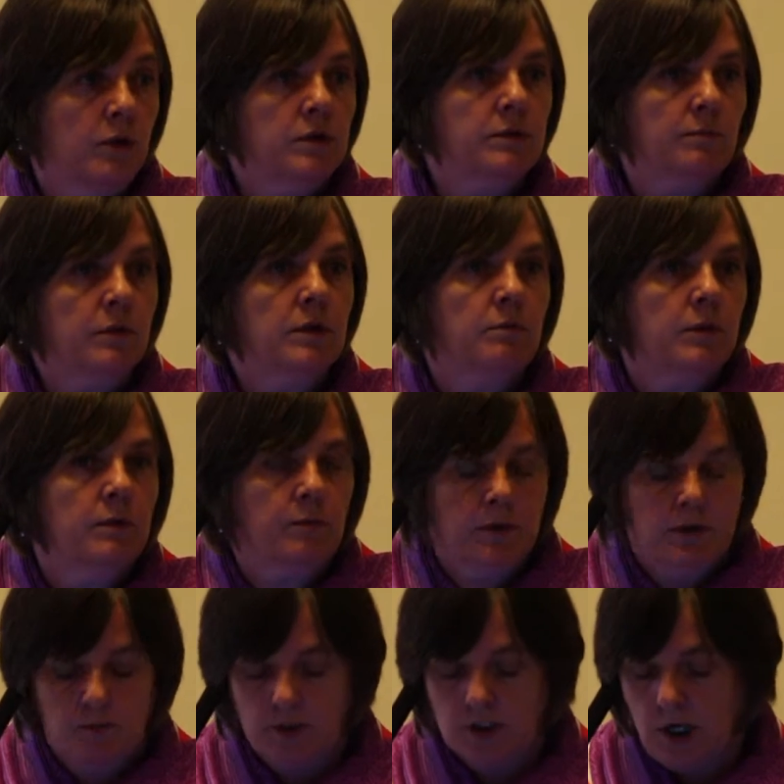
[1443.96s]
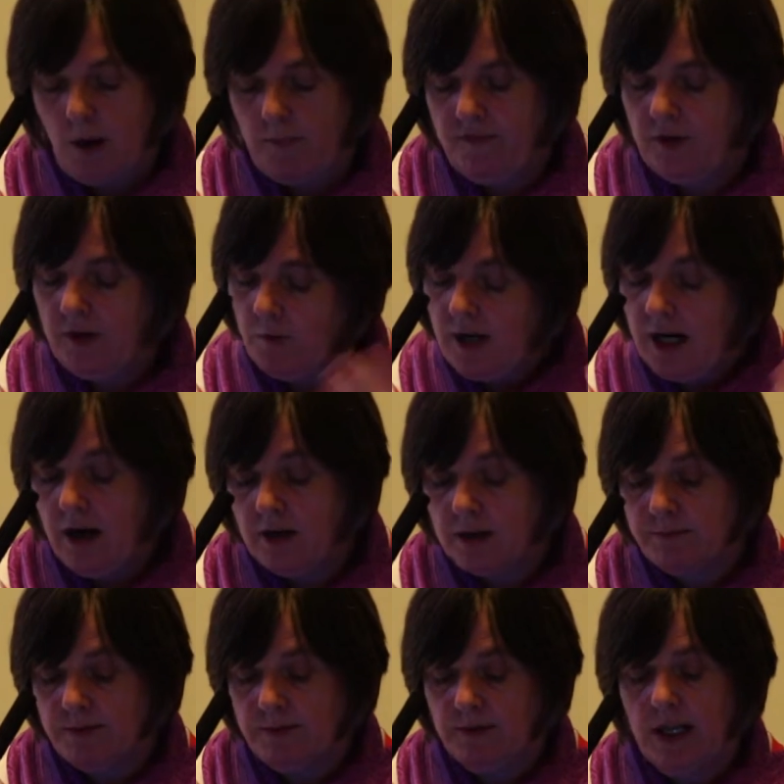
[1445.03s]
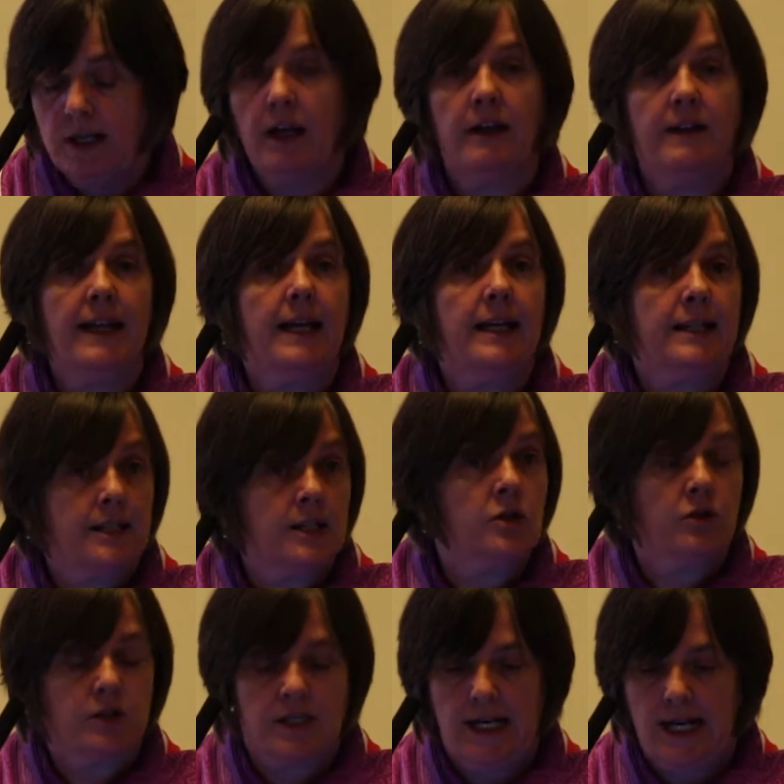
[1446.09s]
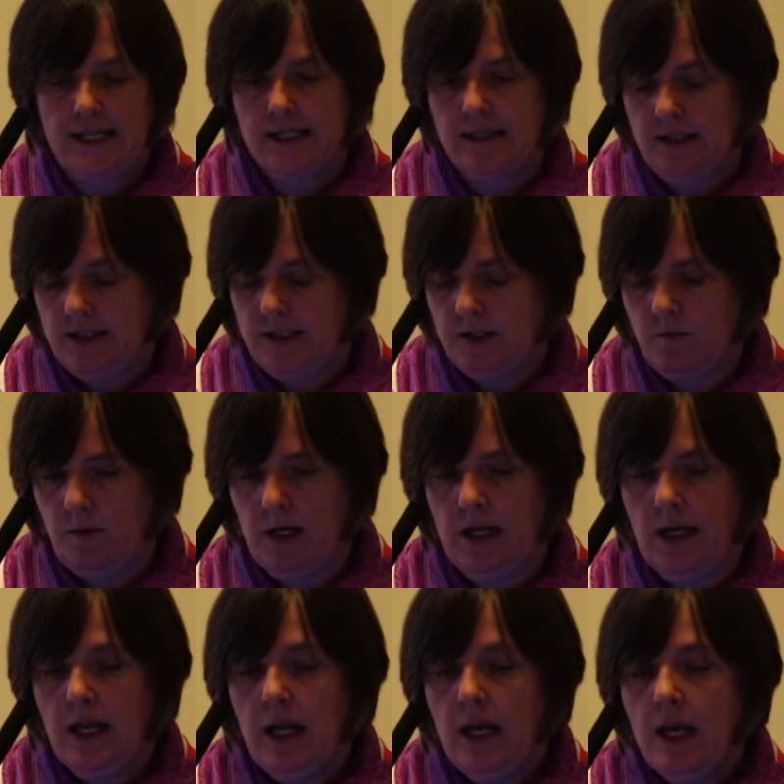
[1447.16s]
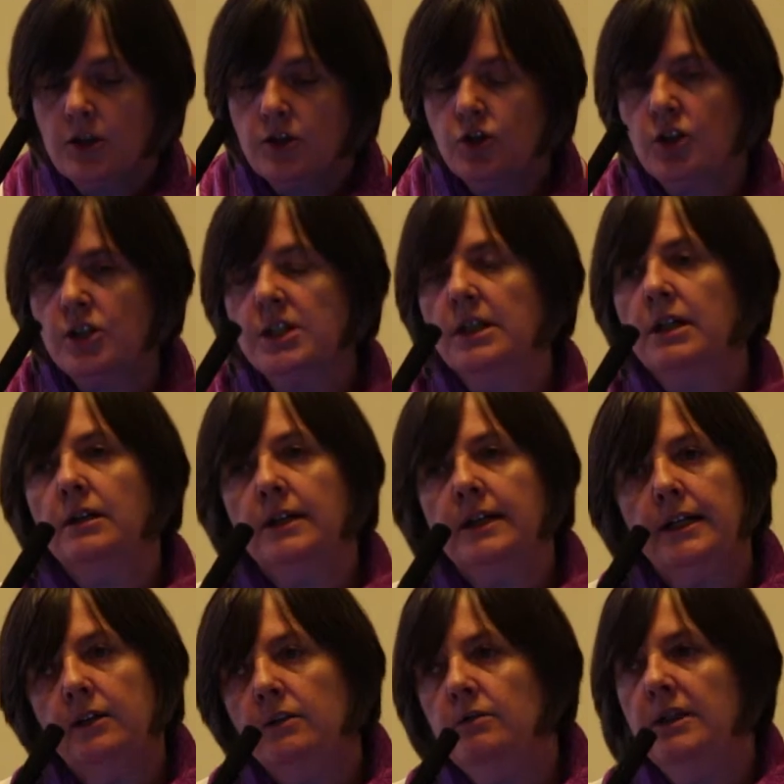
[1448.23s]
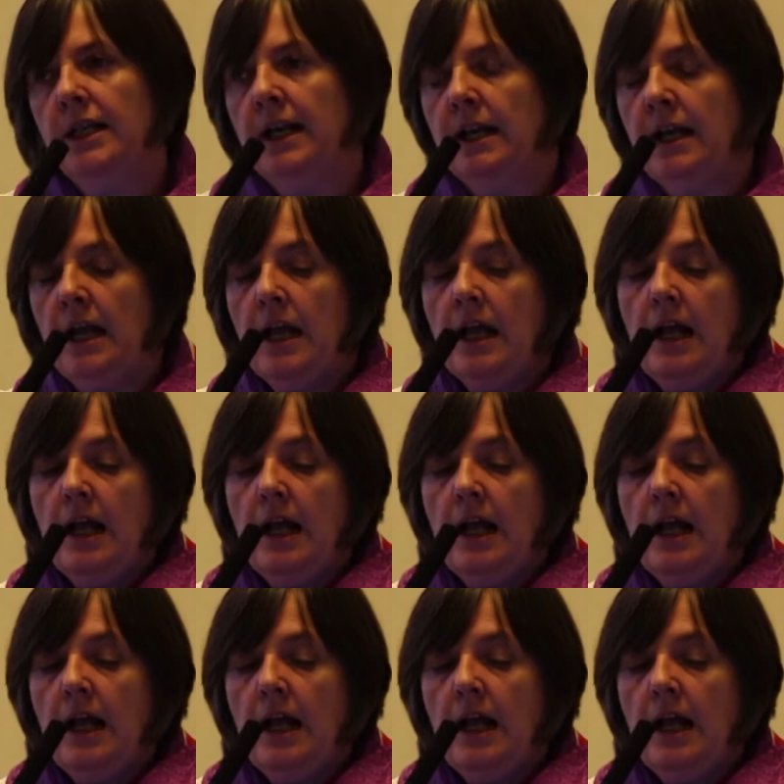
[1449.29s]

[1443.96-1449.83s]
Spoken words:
would opt for. And we heard a lot of that discussed last night as well. So just to conclude then,